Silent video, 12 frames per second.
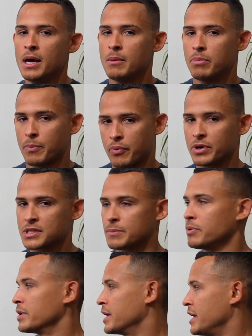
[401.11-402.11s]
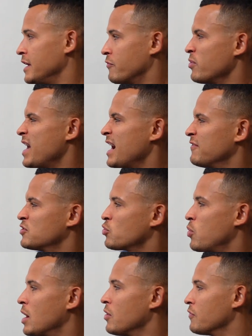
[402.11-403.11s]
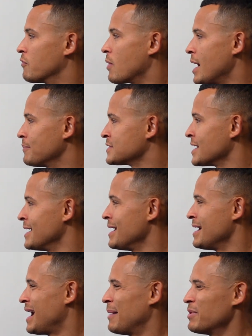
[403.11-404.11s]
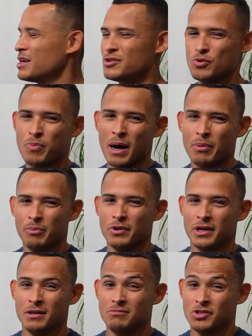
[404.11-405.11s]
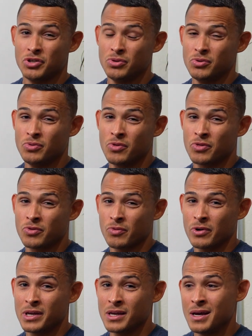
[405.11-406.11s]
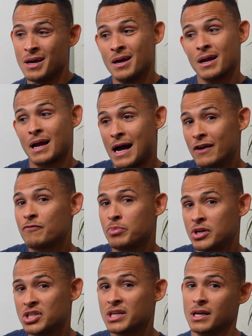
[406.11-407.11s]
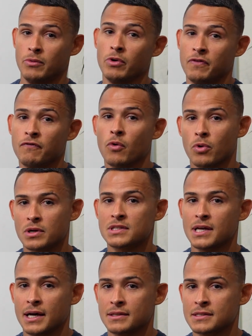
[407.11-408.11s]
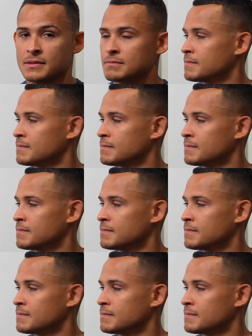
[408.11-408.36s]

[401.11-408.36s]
But principally, if we have 12 reps, I'm gonna do probably 2-3, kind of pushing it with 4 sets.